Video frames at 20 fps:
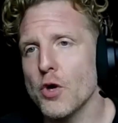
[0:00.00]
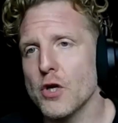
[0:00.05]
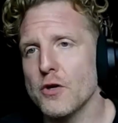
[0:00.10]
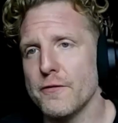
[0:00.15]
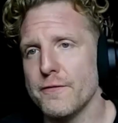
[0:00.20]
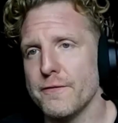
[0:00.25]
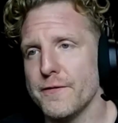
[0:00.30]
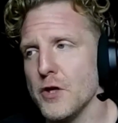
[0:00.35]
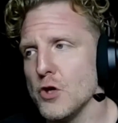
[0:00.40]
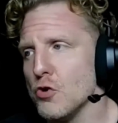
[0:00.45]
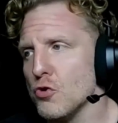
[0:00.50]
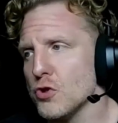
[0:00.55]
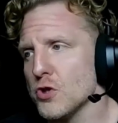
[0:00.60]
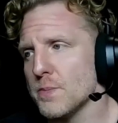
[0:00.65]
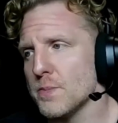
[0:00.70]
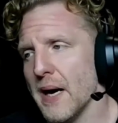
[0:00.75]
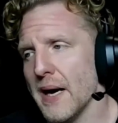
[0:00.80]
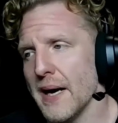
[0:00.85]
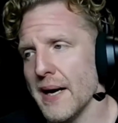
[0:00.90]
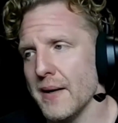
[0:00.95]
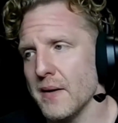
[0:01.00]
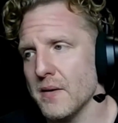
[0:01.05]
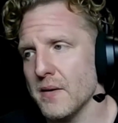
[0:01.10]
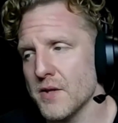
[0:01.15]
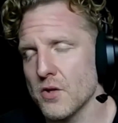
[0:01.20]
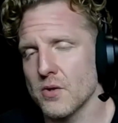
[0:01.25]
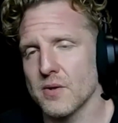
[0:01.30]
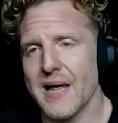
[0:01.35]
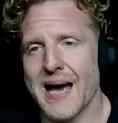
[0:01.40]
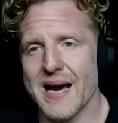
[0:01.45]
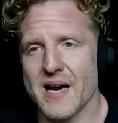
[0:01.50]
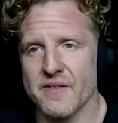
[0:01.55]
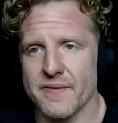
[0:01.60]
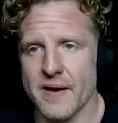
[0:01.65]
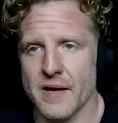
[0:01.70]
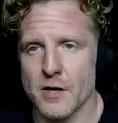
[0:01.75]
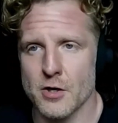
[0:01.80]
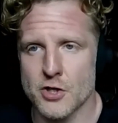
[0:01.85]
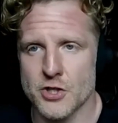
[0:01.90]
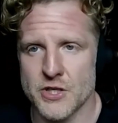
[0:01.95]
confused by their lack of
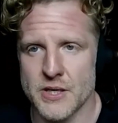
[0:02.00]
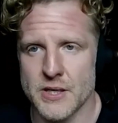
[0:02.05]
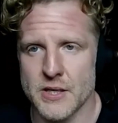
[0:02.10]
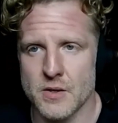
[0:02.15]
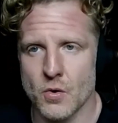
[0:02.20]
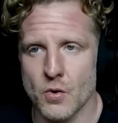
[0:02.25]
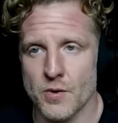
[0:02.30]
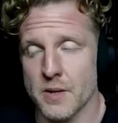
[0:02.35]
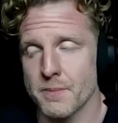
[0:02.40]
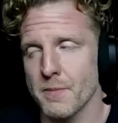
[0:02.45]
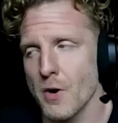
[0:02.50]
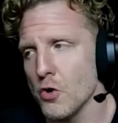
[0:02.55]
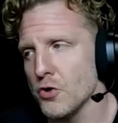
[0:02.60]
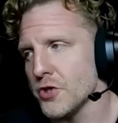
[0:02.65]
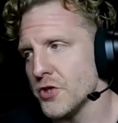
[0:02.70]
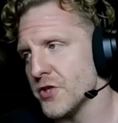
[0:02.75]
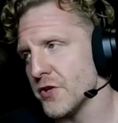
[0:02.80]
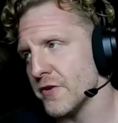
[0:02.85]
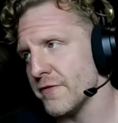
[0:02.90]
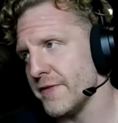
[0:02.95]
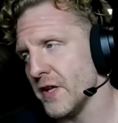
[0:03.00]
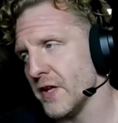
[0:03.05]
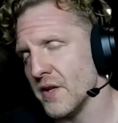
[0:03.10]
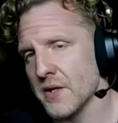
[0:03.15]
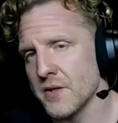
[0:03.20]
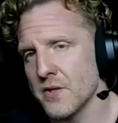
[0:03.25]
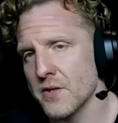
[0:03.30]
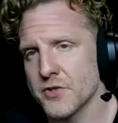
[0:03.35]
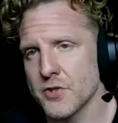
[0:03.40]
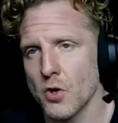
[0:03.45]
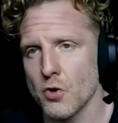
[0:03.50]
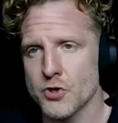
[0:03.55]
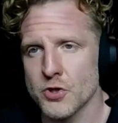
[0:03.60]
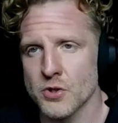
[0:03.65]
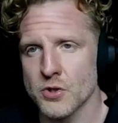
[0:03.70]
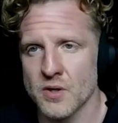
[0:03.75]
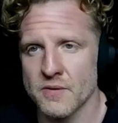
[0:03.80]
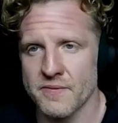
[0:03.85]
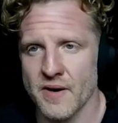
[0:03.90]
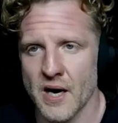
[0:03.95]
energy or the emotions they're feeling in their
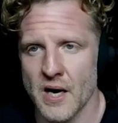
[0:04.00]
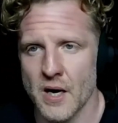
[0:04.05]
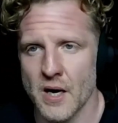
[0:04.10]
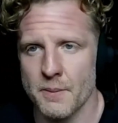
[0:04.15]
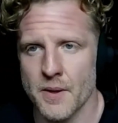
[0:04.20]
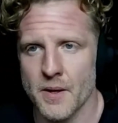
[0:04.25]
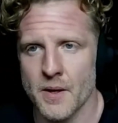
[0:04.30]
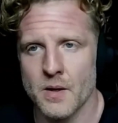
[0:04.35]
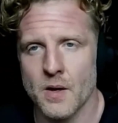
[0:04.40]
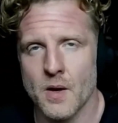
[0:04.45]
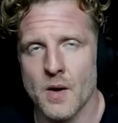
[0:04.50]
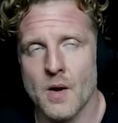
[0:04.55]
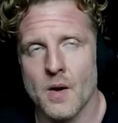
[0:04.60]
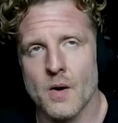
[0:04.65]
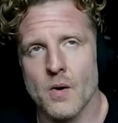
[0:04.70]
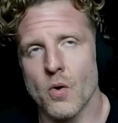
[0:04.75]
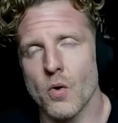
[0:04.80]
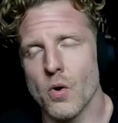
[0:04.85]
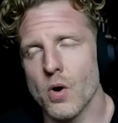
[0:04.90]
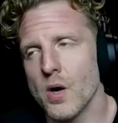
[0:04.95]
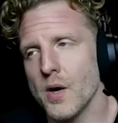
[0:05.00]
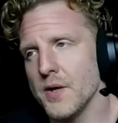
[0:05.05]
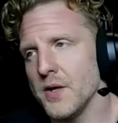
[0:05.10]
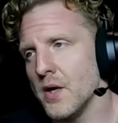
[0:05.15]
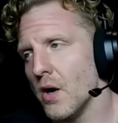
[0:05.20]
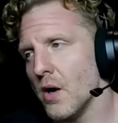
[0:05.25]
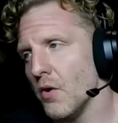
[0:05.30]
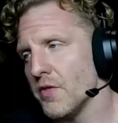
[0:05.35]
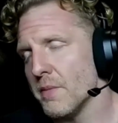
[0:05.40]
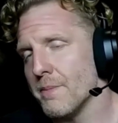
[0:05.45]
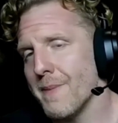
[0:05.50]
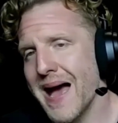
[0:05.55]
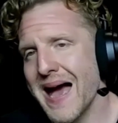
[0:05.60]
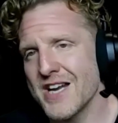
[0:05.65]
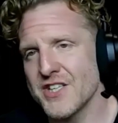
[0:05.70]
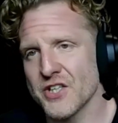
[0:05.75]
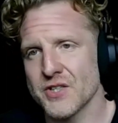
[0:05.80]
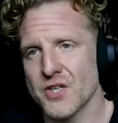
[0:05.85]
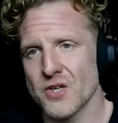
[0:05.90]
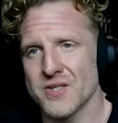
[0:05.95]
social environment, or, you know, the
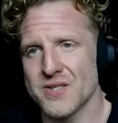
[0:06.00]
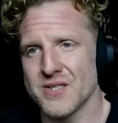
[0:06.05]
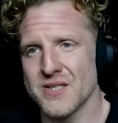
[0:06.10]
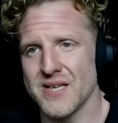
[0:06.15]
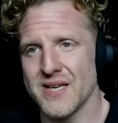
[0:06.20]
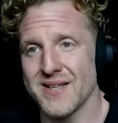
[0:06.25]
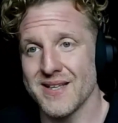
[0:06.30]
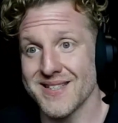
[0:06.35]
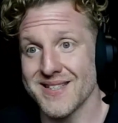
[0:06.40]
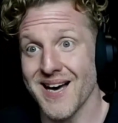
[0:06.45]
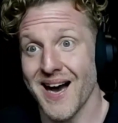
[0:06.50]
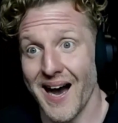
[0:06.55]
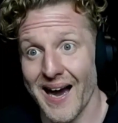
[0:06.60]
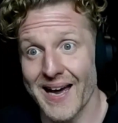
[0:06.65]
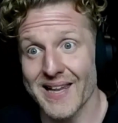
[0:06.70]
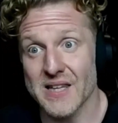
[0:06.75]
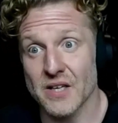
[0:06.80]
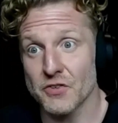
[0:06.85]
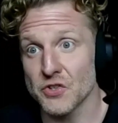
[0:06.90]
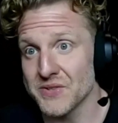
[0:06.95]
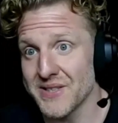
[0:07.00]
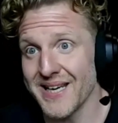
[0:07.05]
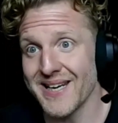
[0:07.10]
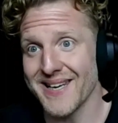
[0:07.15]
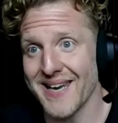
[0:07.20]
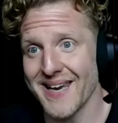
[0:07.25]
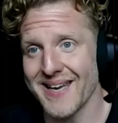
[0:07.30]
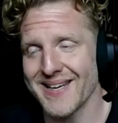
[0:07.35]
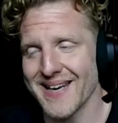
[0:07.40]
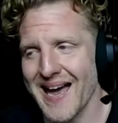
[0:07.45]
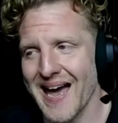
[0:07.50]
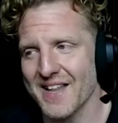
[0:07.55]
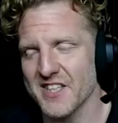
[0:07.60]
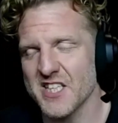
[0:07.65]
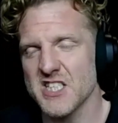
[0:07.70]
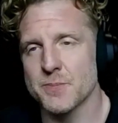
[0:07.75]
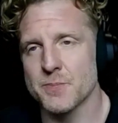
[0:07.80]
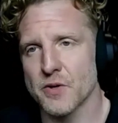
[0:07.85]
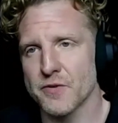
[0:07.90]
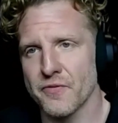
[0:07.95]
magic they're seeing these high-level dedicated
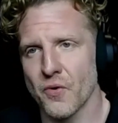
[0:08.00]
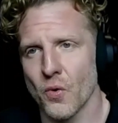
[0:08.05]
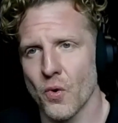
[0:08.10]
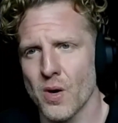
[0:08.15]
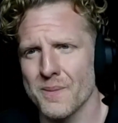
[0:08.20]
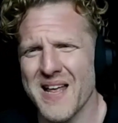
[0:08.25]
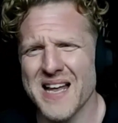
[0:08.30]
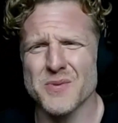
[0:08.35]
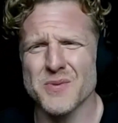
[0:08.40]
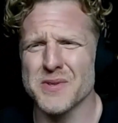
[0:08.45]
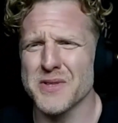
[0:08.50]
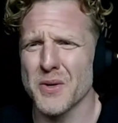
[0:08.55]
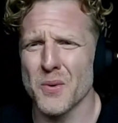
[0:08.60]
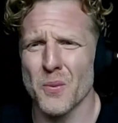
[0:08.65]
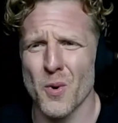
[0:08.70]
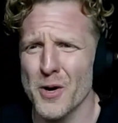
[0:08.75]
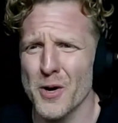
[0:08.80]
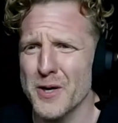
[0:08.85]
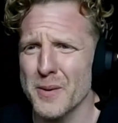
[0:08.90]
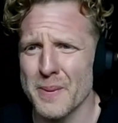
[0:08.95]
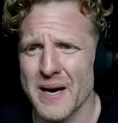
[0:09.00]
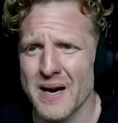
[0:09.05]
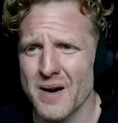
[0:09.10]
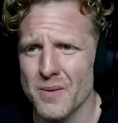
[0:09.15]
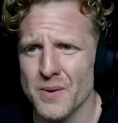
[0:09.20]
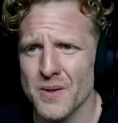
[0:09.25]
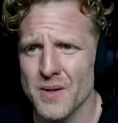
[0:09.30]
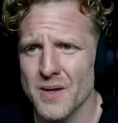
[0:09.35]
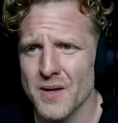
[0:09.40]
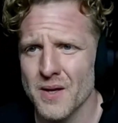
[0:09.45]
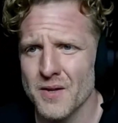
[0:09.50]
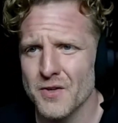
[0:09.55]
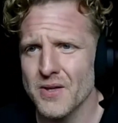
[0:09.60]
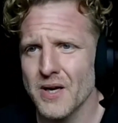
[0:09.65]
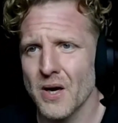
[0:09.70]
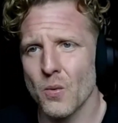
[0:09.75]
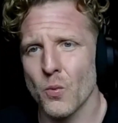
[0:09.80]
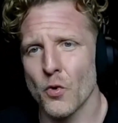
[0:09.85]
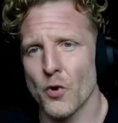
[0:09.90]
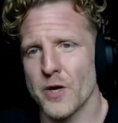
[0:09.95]
athletes perform. That's what they're worried about. They're
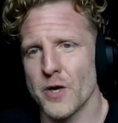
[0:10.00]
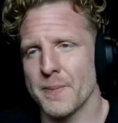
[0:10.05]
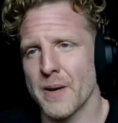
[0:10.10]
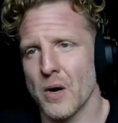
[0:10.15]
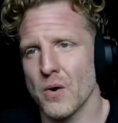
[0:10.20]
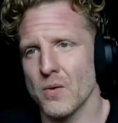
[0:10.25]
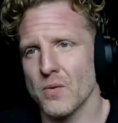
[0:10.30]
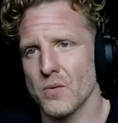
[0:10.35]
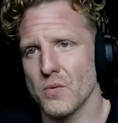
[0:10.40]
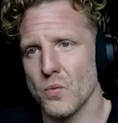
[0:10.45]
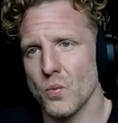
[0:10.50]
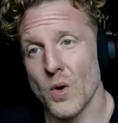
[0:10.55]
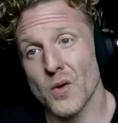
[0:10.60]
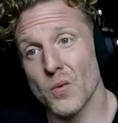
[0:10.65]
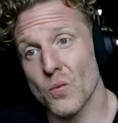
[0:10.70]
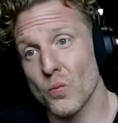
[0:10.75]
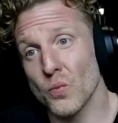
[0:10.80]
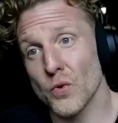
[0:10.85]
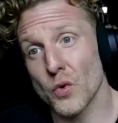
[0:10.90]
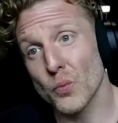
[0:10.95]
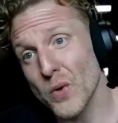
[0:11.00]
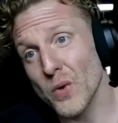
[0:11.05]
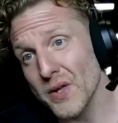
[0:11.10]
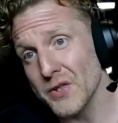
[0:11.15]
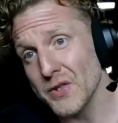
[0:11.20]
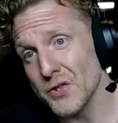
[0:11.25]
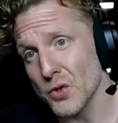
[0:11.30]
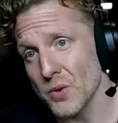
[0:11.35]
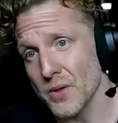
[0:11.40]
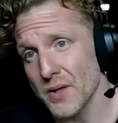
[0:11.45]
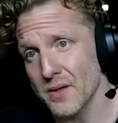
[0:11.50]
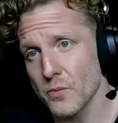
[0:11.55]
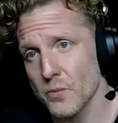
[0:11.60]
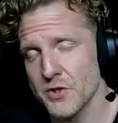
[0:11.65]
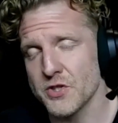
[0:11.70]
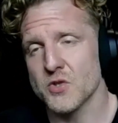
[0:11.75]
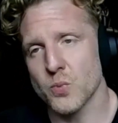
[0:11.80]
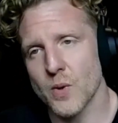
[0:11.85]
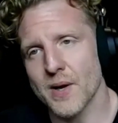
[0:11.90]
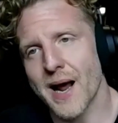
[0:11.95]
not worried about what they're really doing,
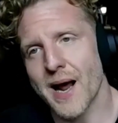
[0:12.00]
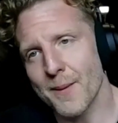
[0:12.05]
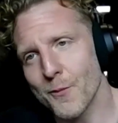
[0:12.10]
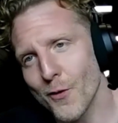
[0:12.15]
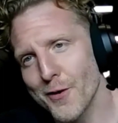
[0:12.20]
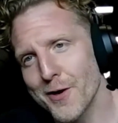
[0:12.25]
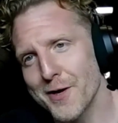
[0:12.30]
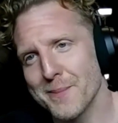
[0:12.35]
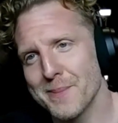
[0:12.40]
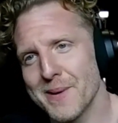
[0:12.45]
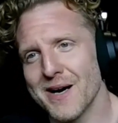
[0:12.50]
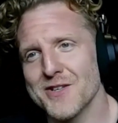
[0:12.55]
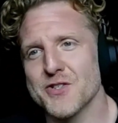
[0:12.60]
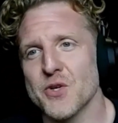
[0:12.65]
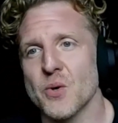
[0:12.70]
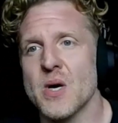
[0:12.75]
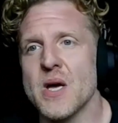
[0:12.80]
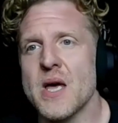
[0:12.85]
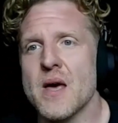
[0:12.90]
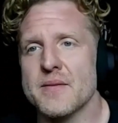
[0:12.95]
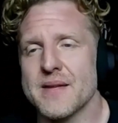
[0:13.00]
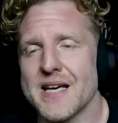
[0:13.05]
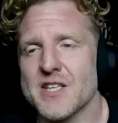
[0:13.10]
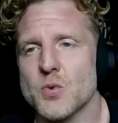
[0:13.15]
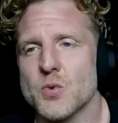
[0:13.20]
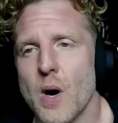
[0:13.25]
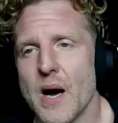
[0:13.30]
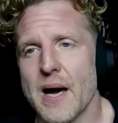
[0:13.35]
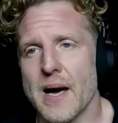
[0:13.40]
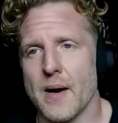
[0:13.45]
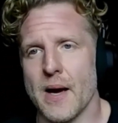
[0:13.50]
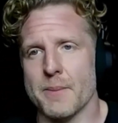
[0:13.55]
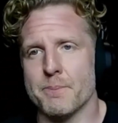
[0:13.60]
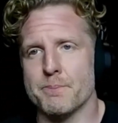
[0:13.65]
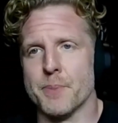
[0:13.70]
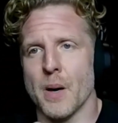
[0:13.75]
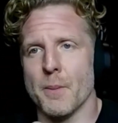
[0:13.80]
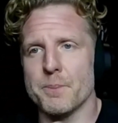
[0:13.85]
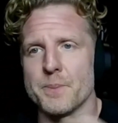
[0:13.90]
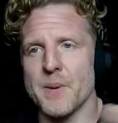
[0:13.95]
which is what I'm worried about. So that's why I
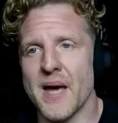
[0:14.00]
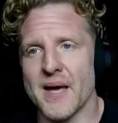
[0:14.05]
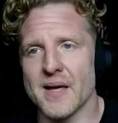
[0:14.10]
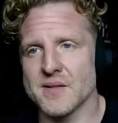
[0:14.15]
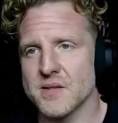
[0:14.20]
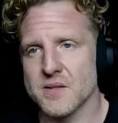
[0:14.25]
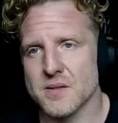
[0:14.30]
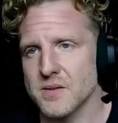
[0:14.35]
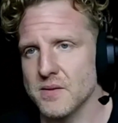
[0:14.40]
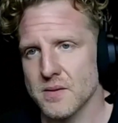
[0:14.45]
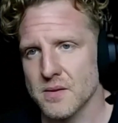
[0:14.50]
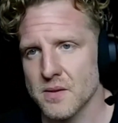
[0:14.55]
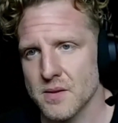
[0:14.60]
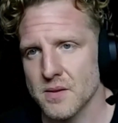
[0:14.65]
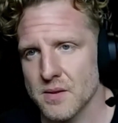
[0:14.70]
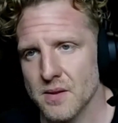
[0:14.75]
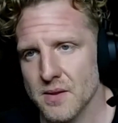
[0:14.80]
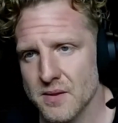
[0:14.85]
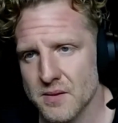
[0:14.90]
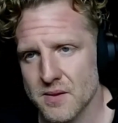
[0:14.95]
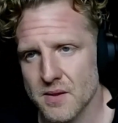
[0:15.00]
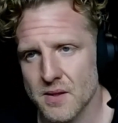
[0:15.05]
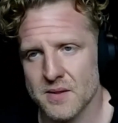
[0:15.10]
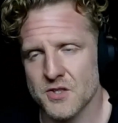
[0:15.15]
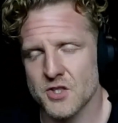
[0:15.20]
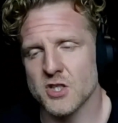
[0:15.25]
bump heads. It's